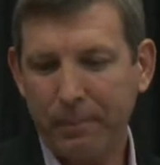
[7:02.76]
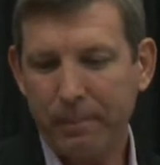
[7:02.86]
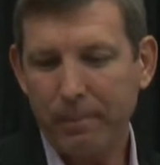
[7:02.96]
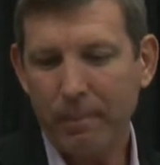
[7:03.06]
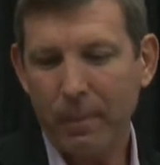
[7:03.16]

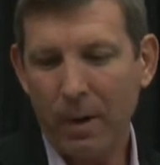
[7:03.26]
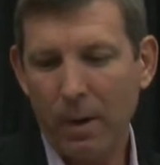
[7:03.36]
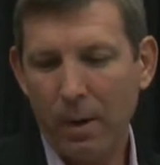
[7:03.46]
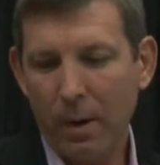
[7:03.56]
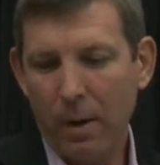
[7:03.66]

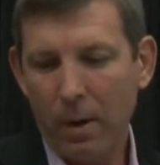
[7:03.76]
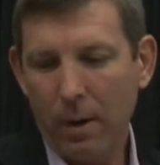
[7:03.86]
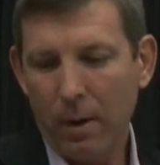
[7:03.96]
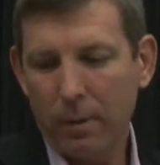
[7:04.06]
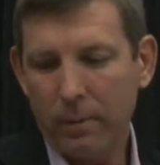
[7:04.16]

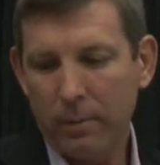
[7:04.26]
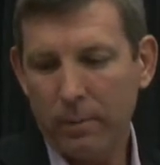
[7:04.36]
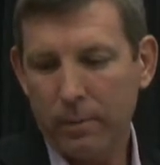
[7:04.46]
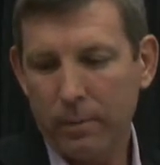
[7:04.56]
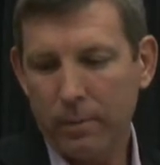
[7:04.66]

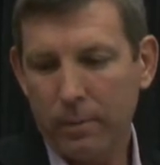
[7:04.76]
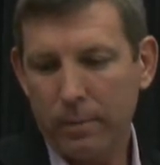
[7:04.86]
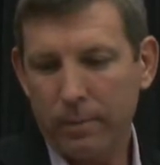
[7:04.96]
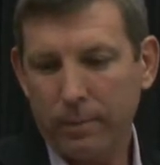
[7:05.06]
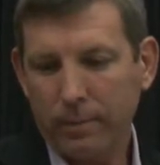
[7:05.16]

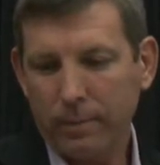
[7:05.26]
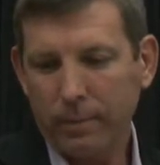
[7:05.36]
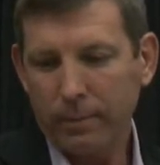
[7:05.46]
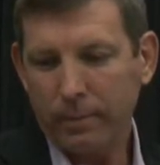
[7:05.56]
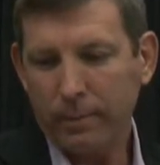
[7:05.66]

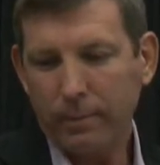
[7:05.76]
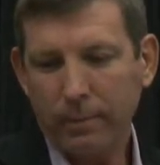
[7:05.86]
No one is speaking in this clip.